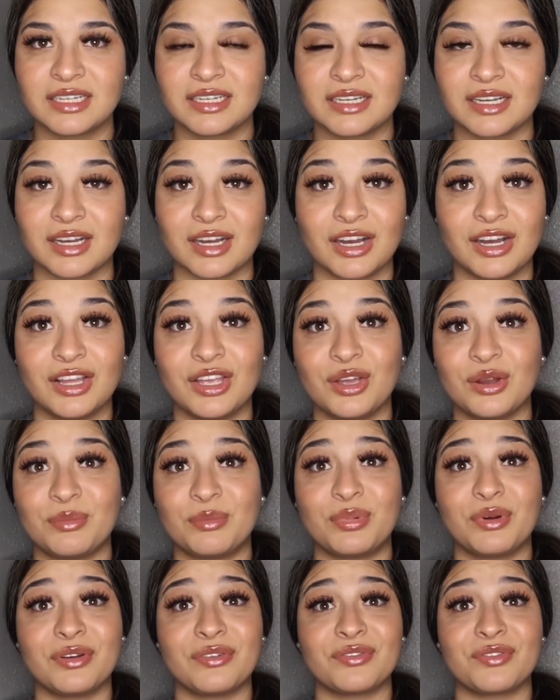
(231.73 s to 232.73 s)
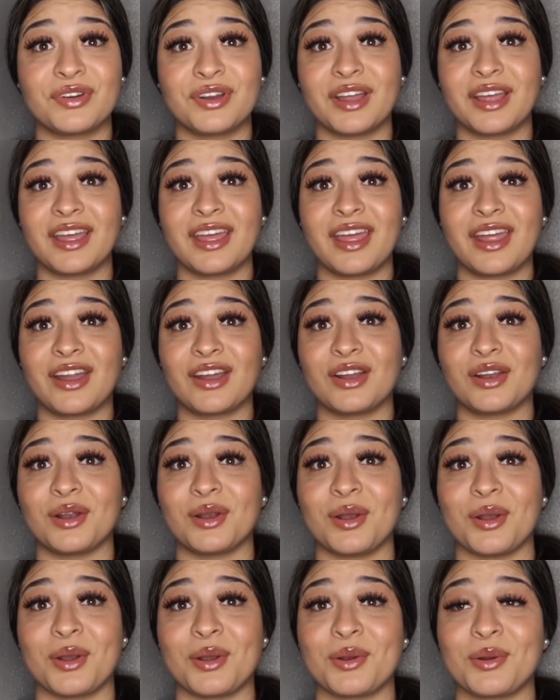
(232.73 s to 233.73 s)
cut your boyfriend's
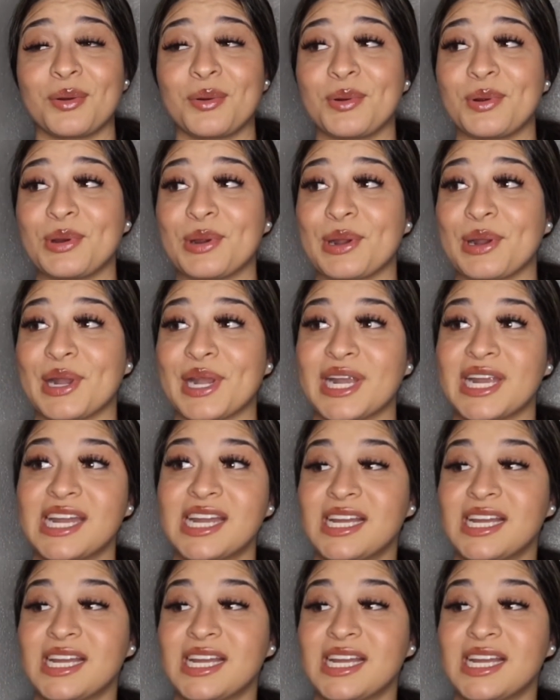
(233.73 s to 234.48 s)
hair. Or